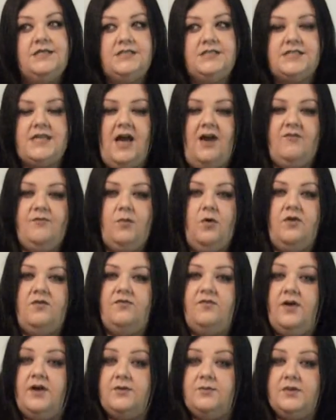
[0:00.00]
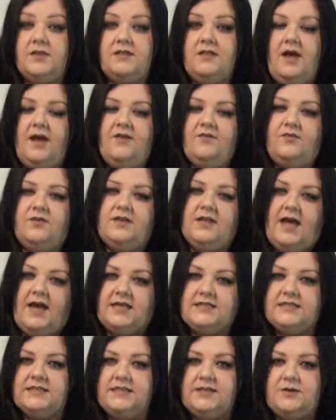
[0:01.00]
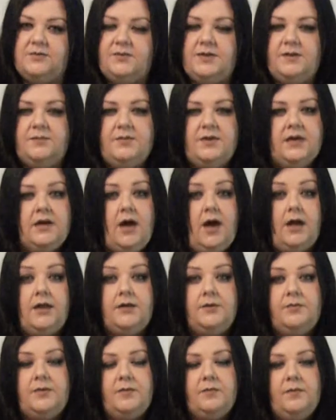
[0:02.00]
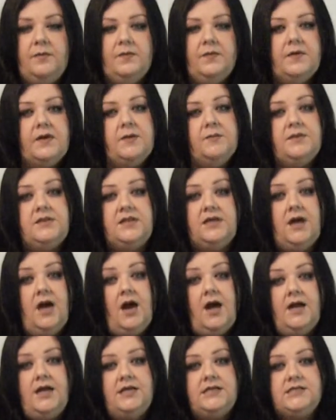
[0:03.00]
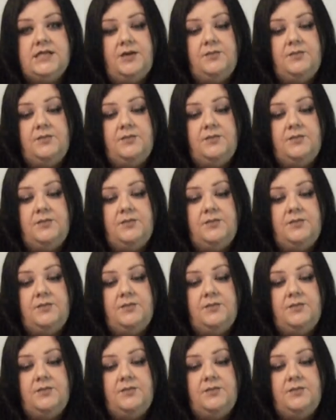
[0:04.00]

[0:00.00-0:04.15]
just have more fun with life, relax a little bit, be kind to people, look them in the eye,